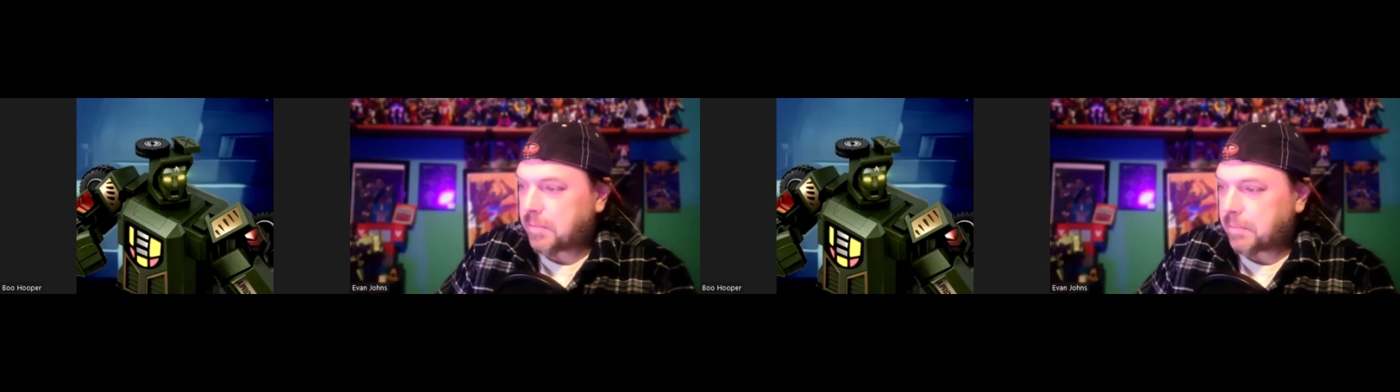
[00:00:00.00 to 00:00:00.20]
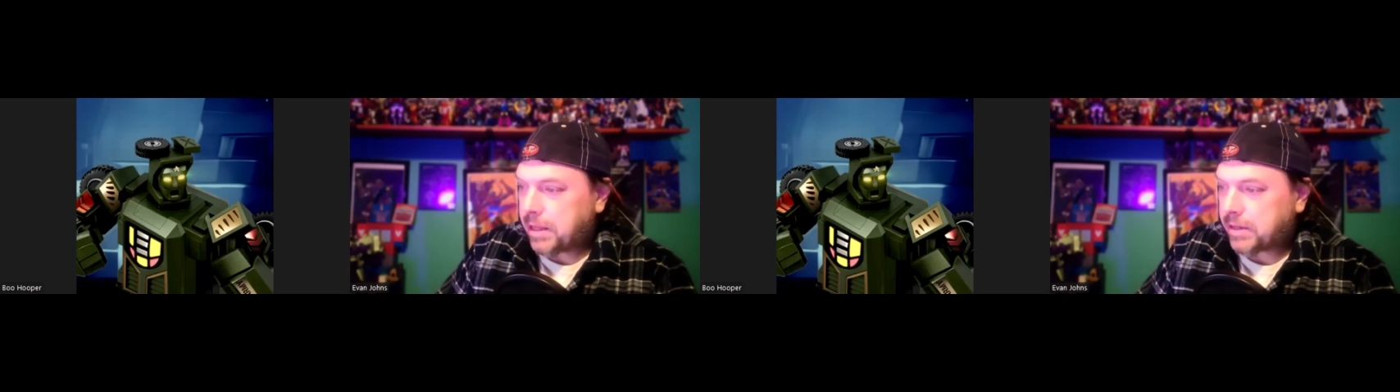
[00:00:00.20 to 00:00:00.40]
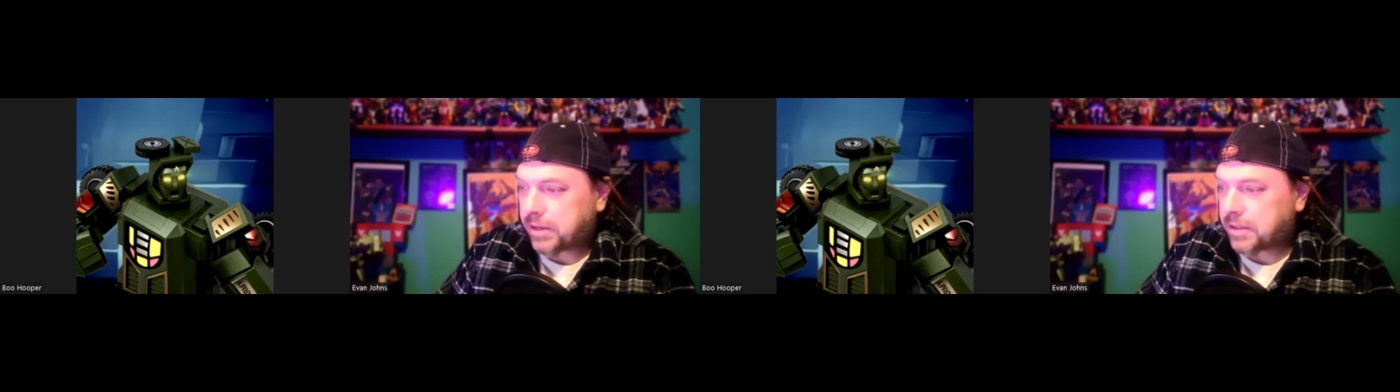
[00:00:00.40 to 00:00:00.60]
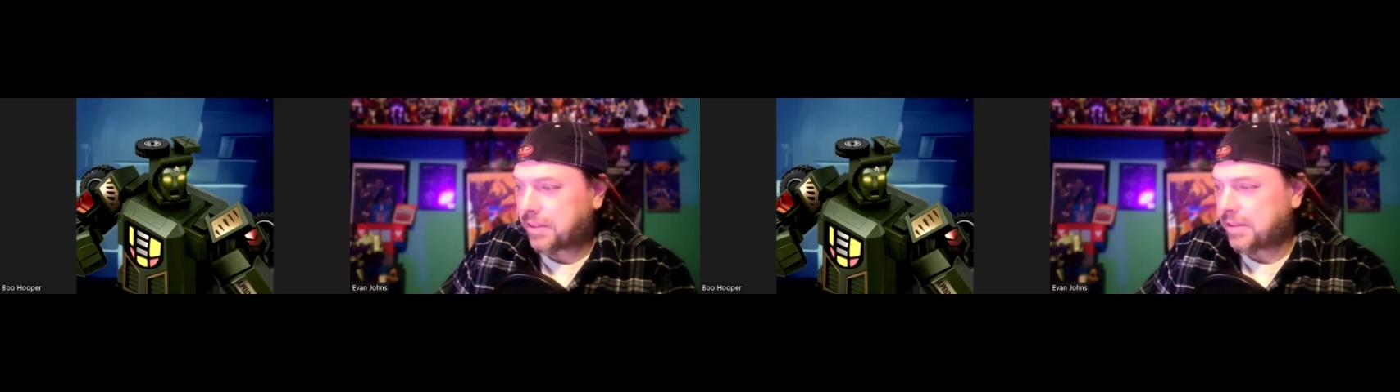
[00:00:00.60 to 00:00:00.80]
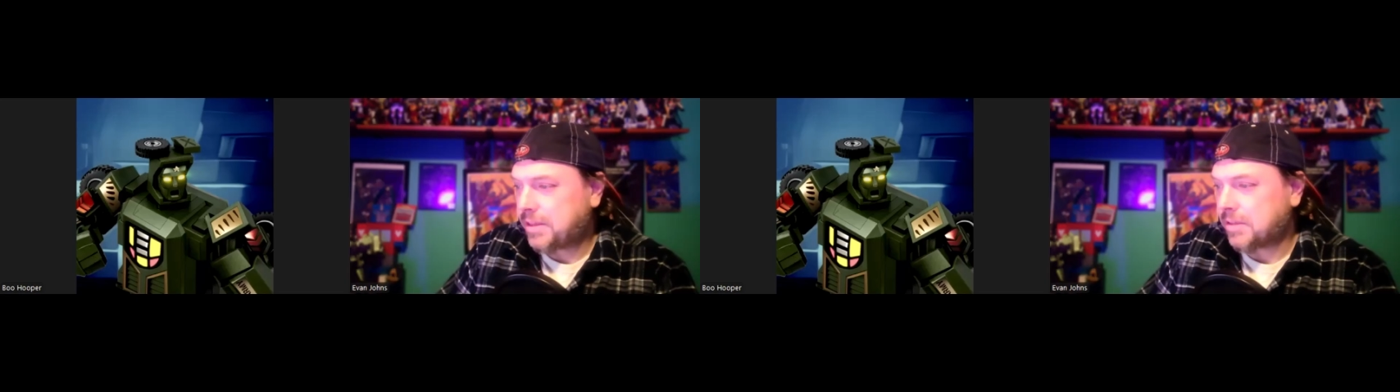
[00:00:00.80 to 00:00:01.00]
Blackrock, I
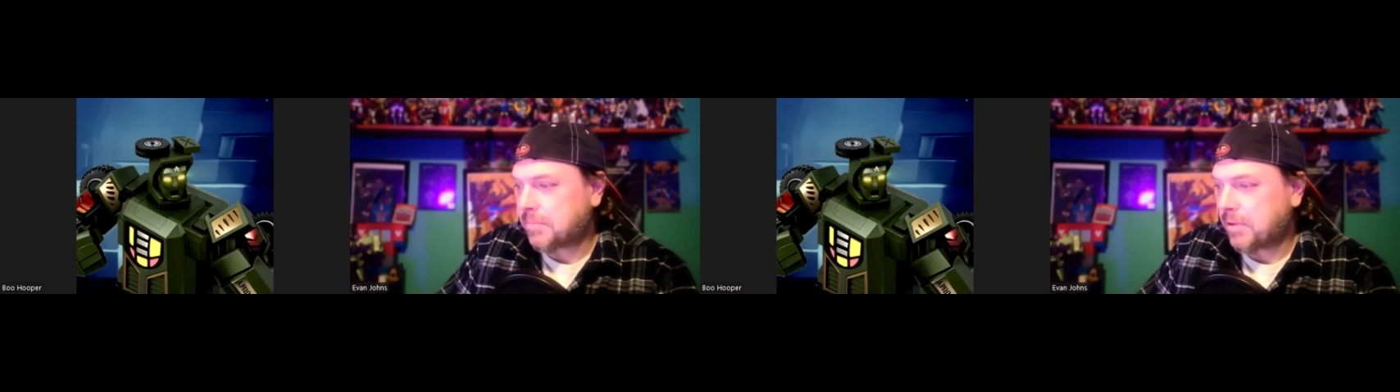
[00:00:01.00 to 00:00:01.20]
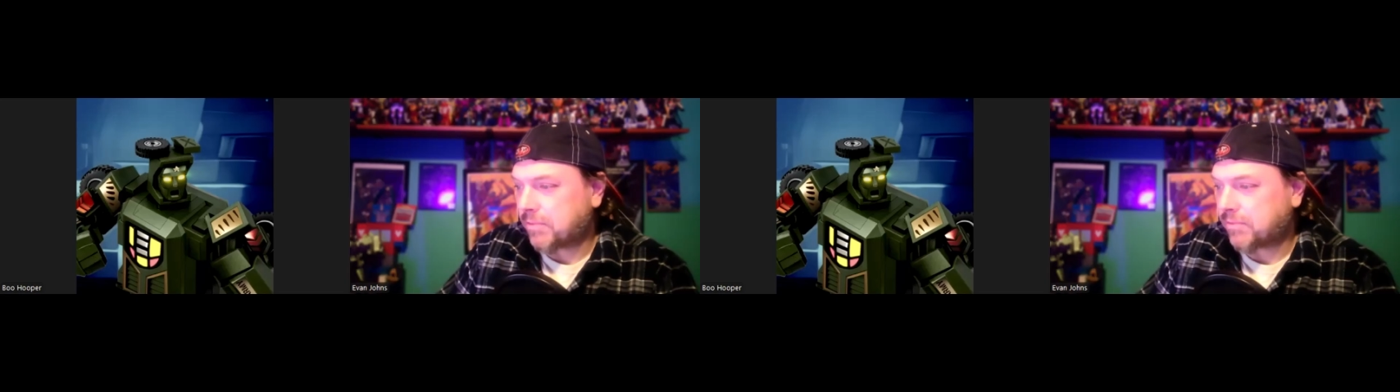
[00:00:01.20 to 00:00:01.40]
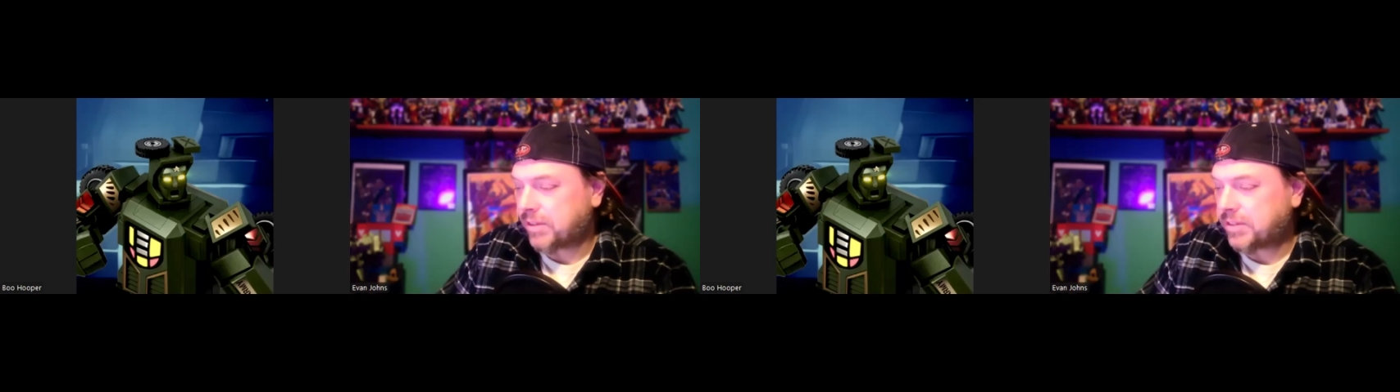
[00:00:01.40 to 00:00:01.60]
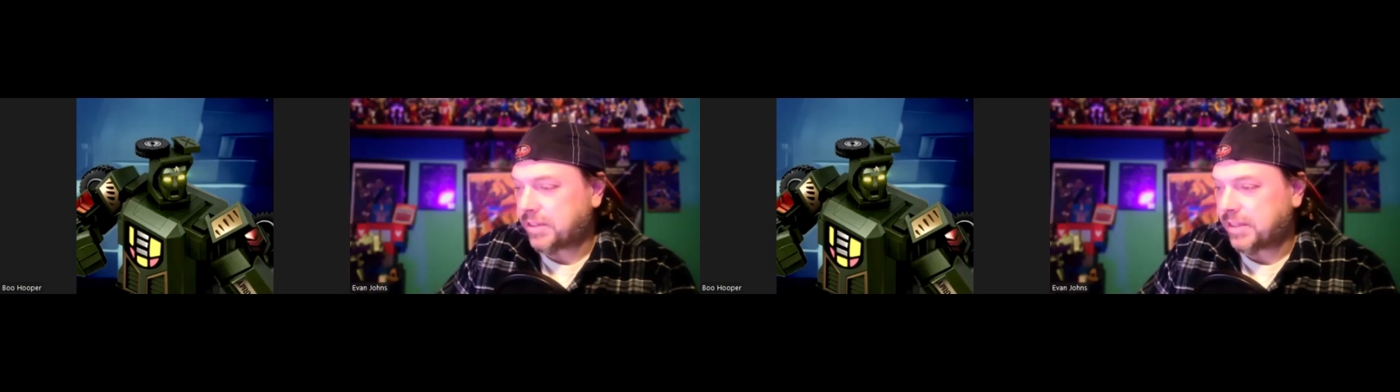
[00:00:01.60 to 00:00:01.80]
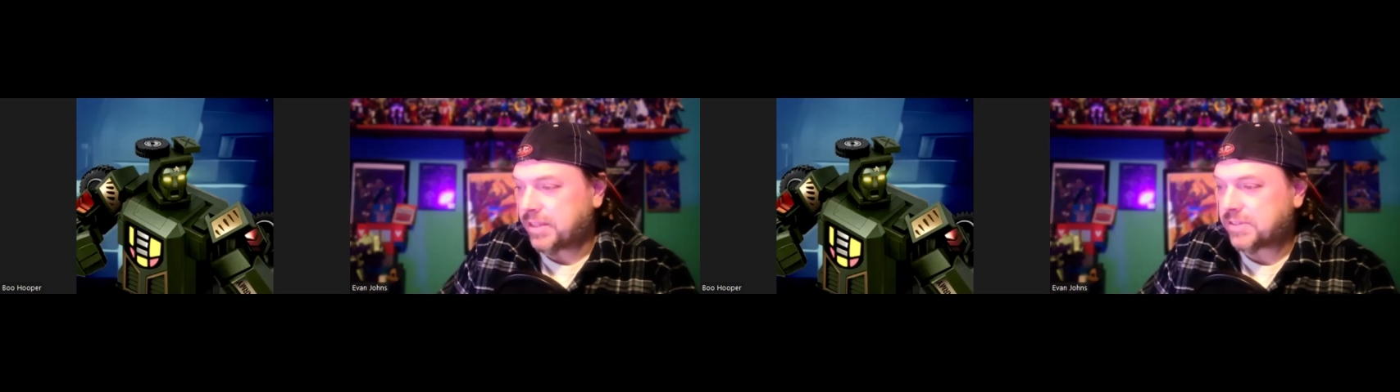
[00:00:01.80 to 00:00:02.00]
thought you could be our friend
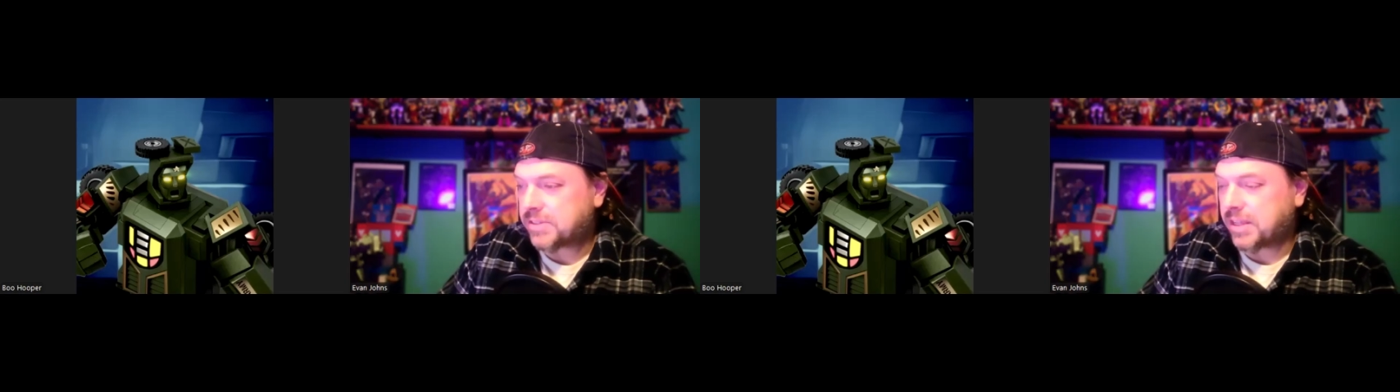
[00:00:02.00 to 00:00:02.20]
in this.